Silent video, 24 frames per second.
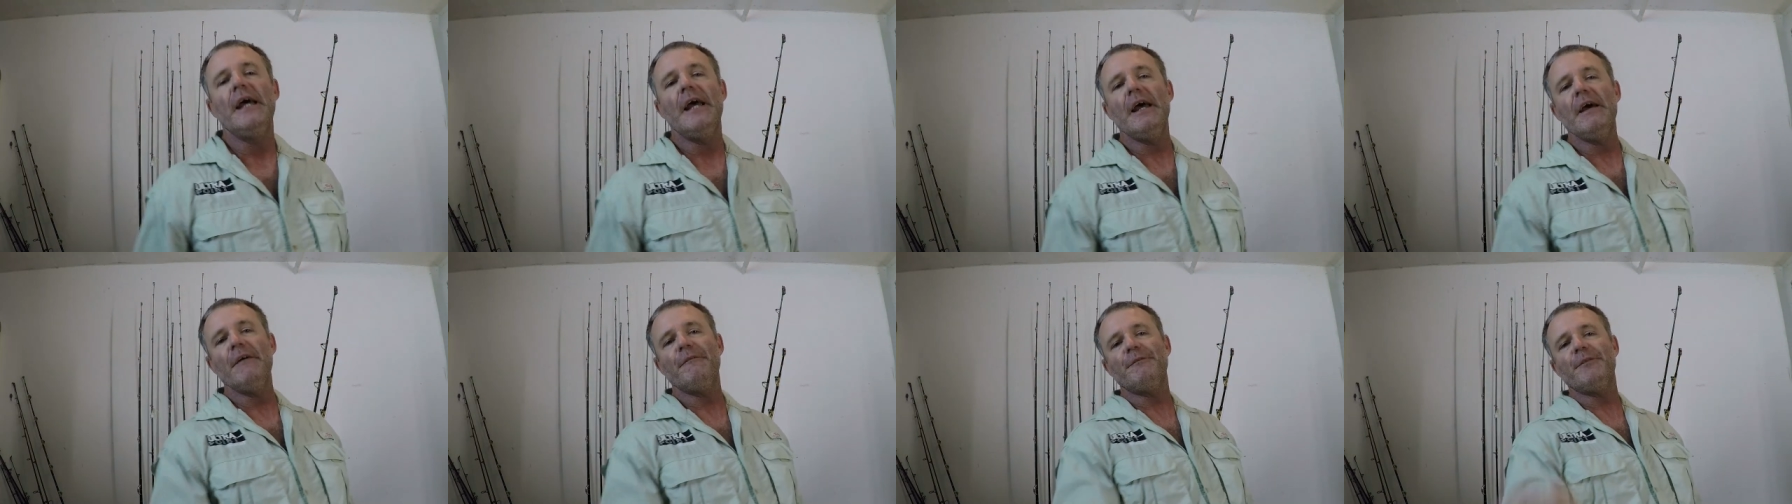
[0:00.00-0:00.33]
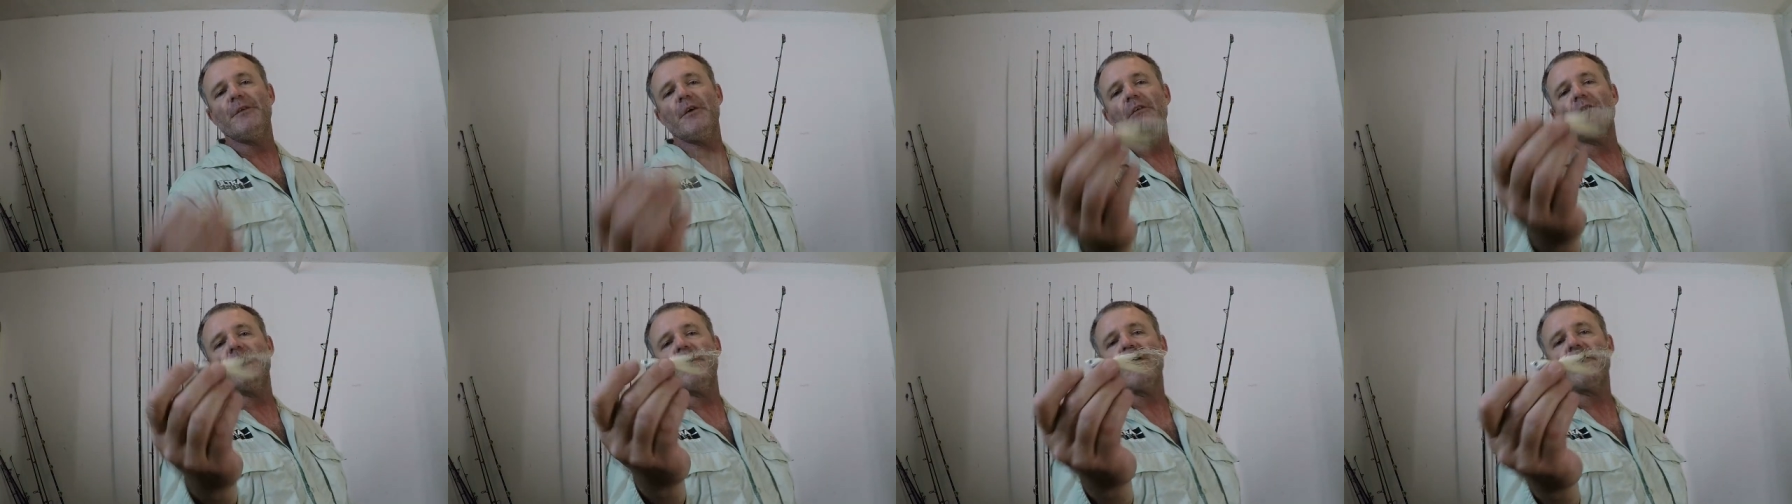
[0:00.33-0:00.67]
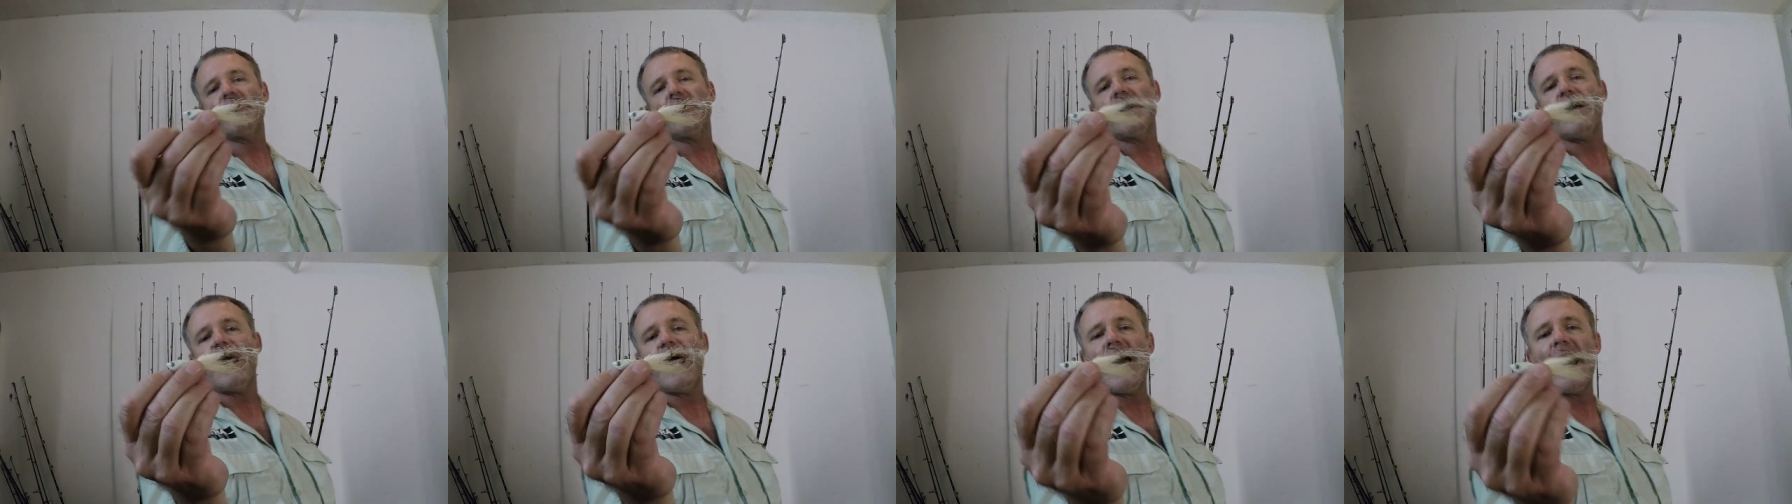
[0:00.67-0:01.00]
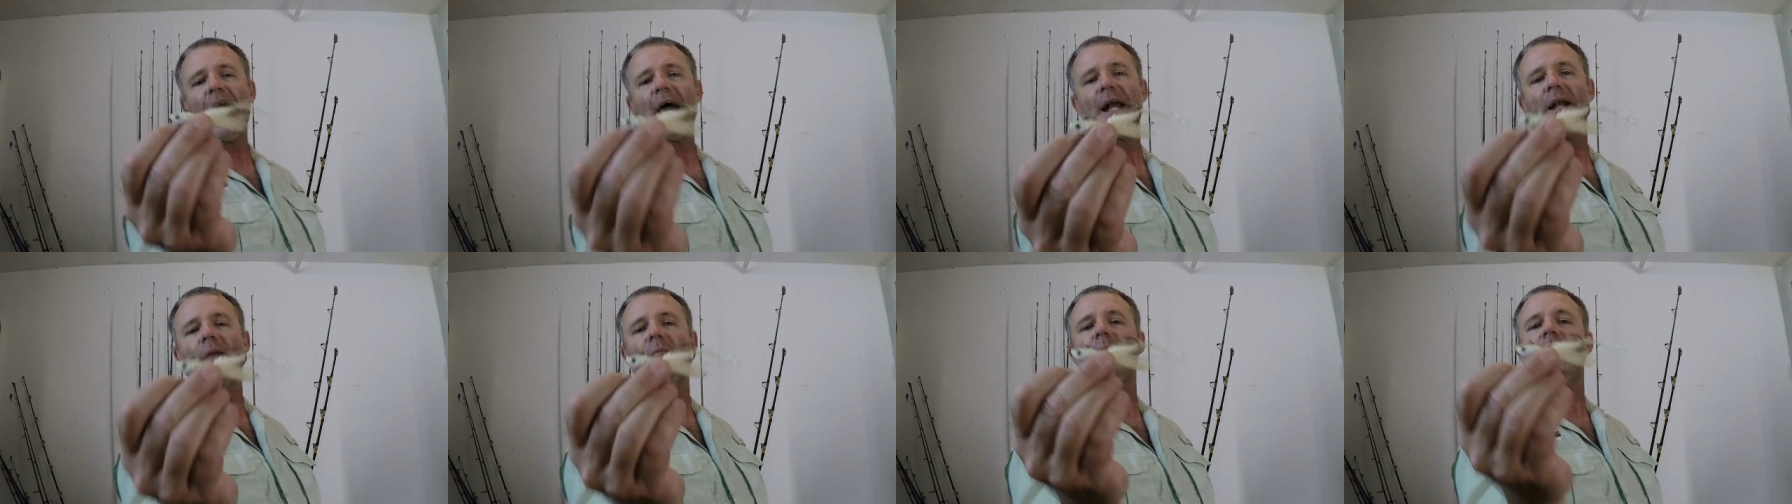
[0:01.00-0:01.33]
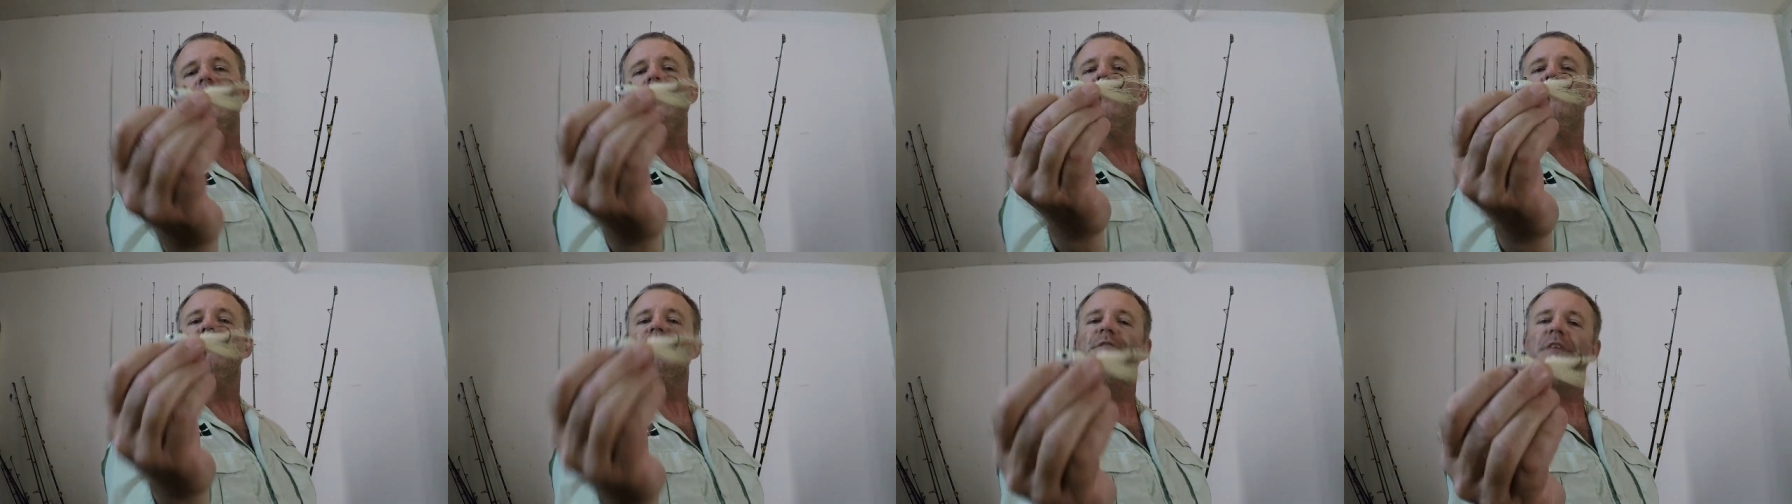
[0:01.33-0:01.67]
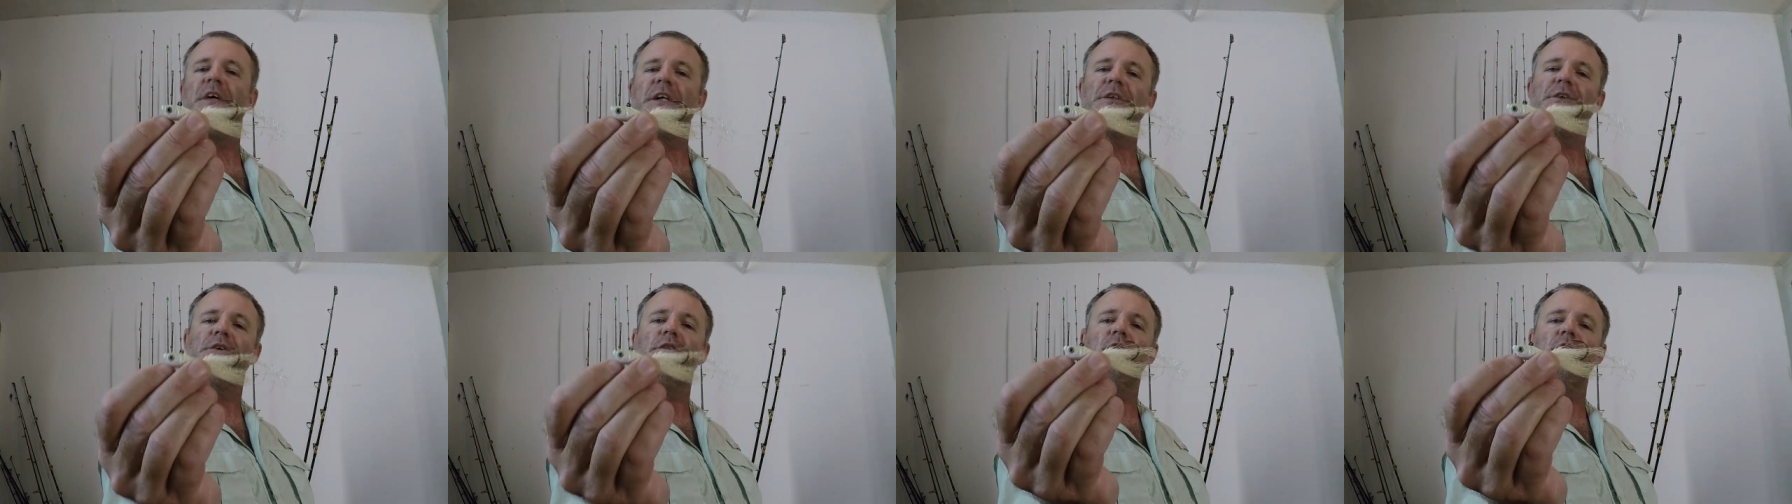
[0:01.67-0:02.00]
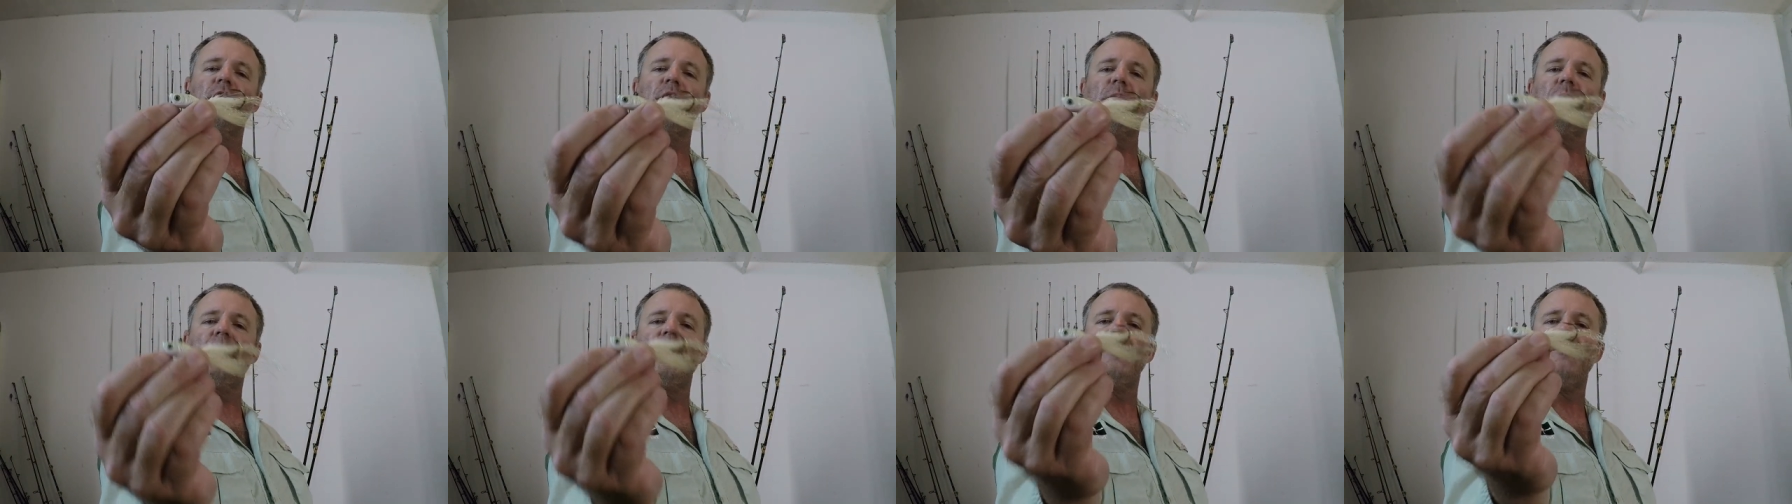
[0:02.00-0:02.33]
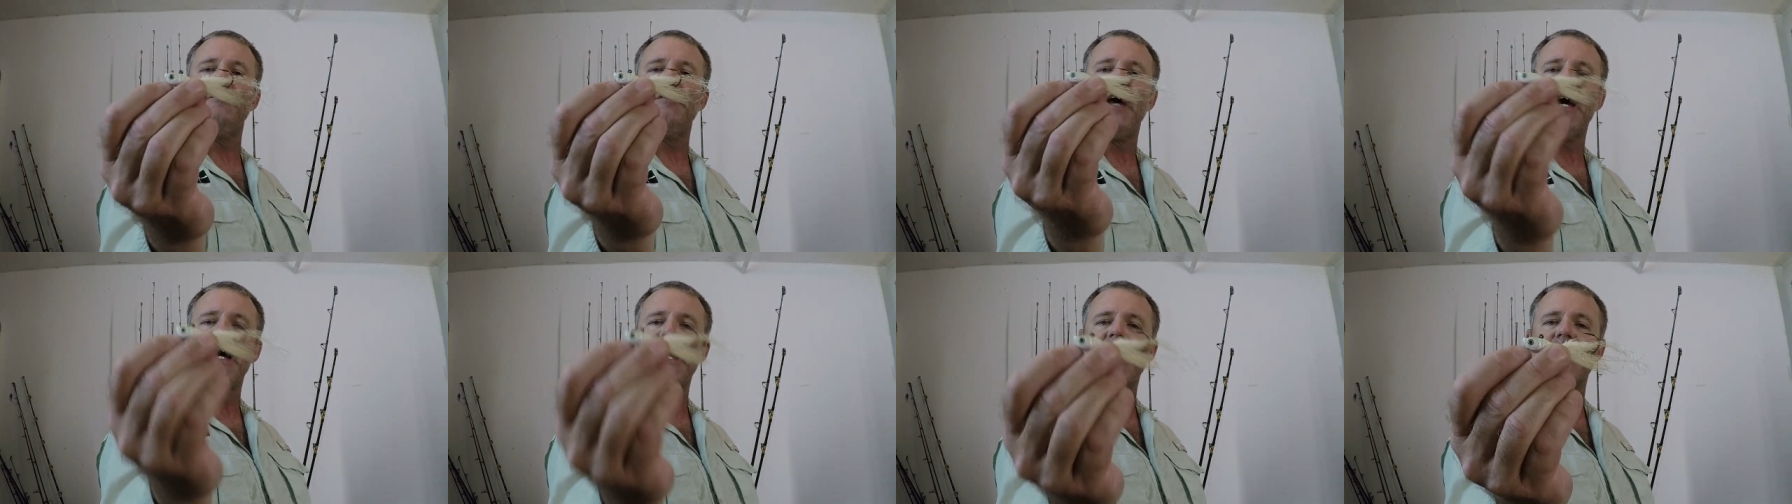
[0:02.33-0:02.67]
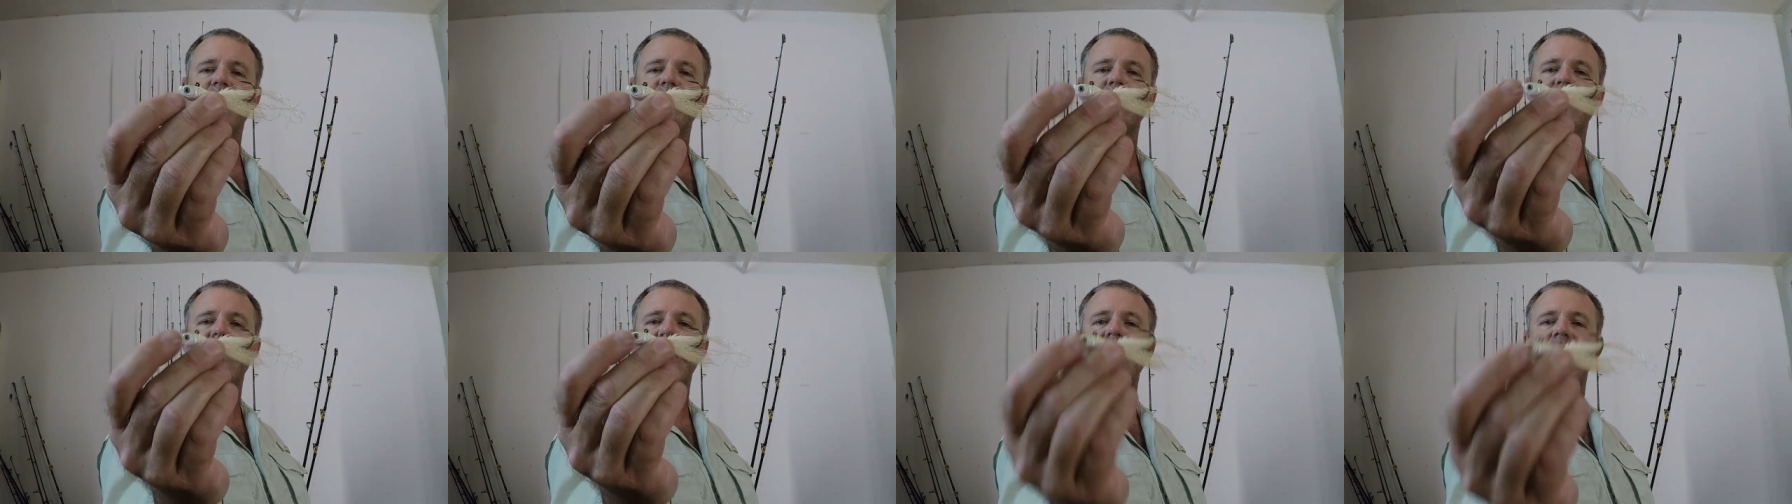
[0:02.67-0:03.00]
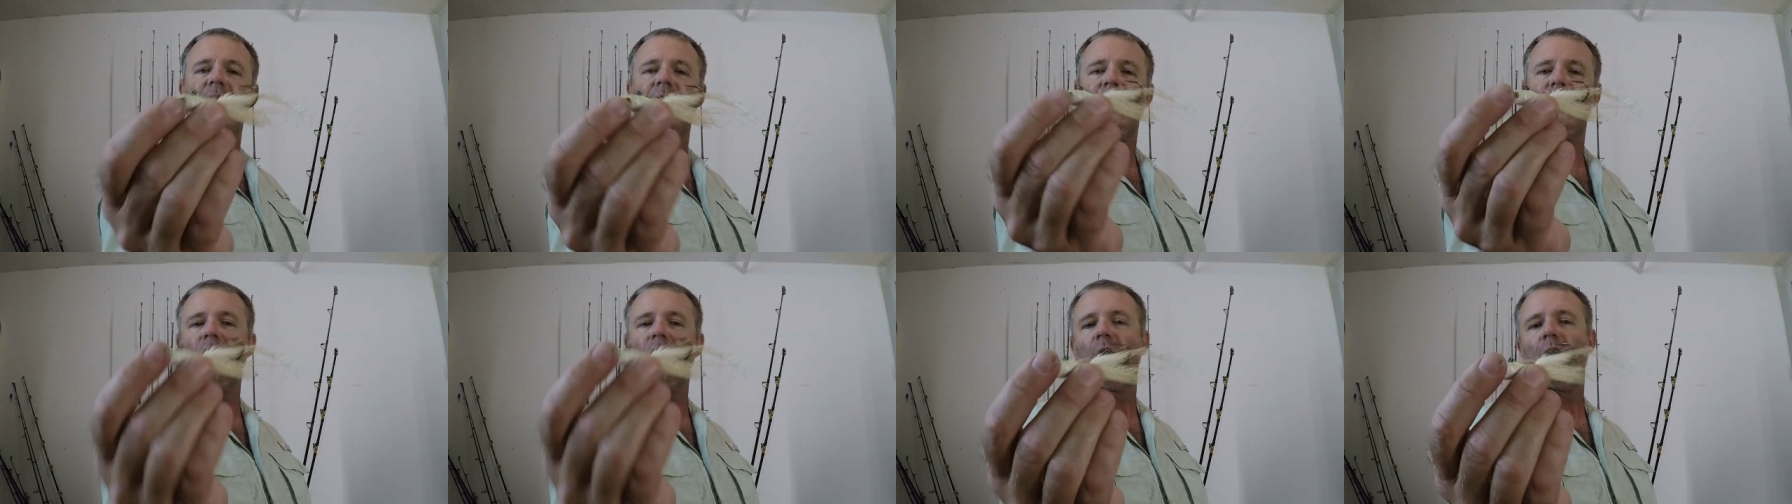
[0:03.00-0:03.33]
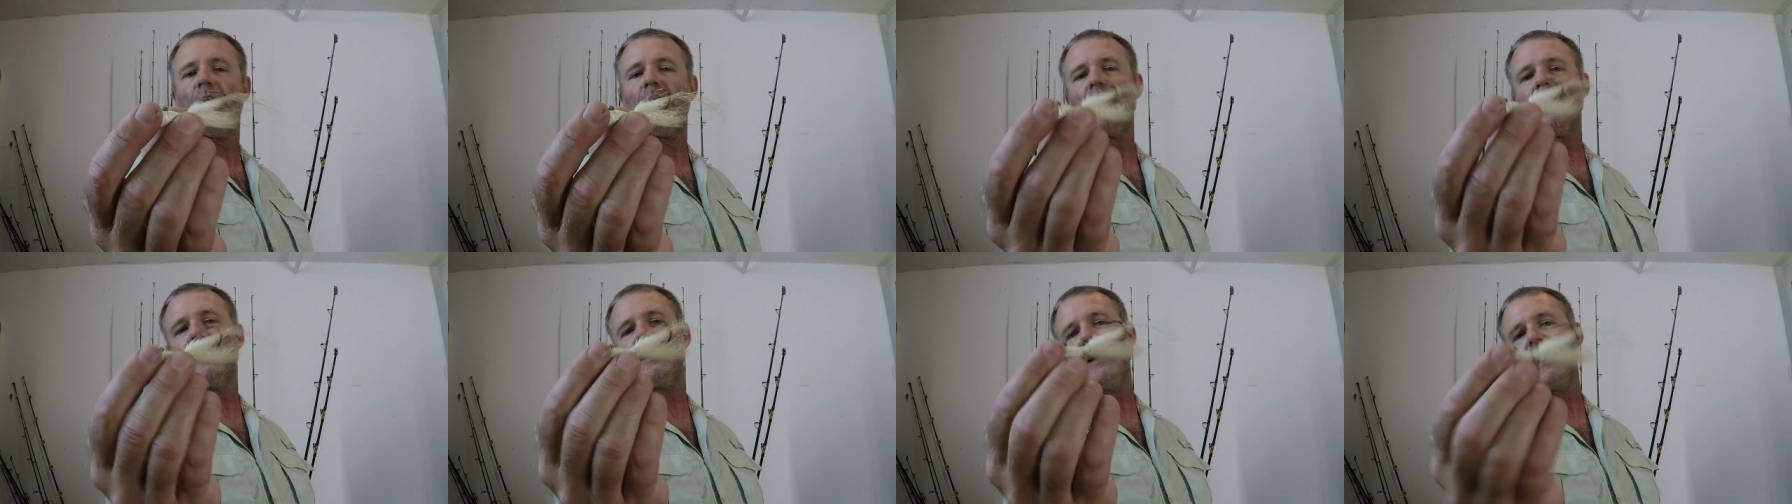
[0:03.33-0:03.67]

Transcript: If you've ever had them and you fished with them and you've had them get hit hard,